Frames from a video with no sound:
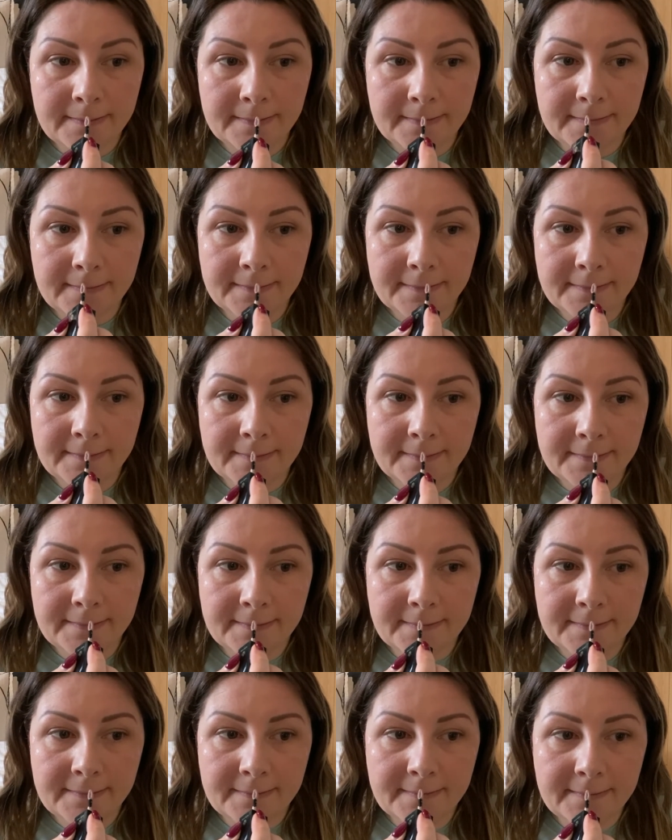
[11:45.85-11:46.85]

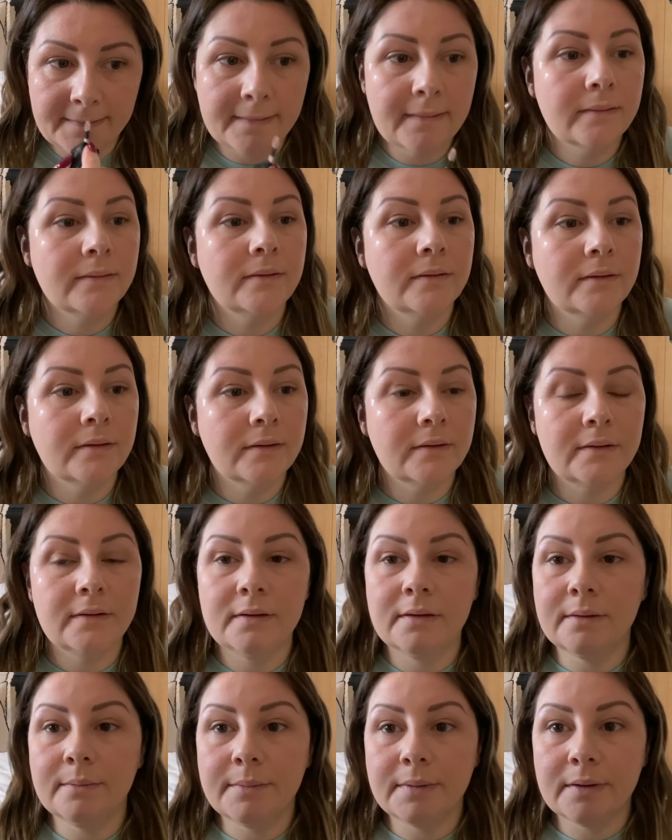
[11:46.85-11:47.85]

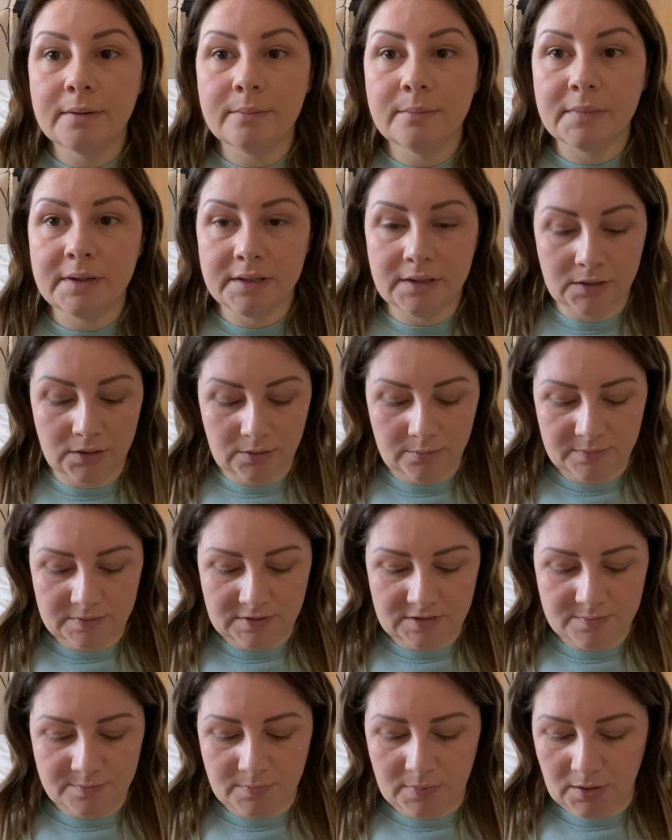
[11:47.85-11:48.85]
a little bit on my
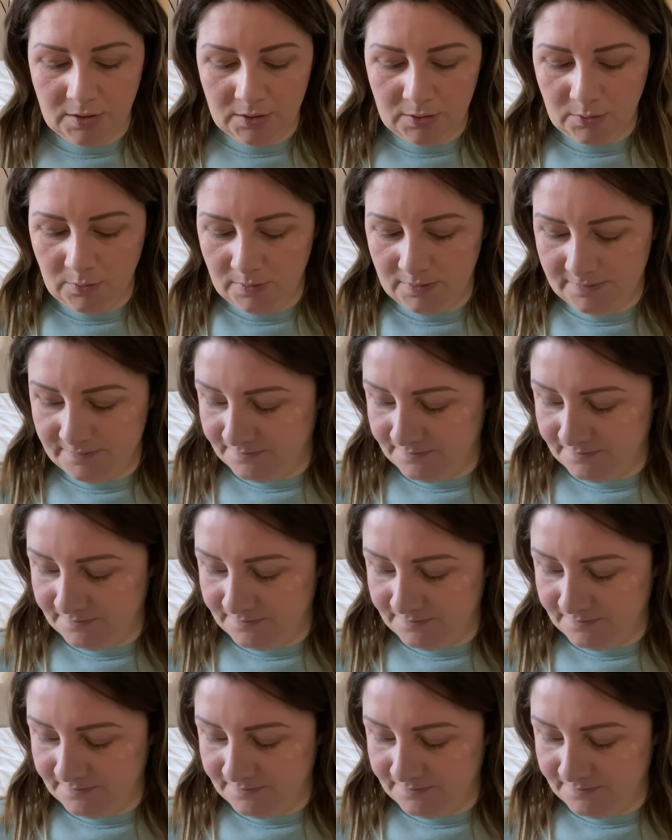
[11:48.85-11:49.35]
Cupid's bow.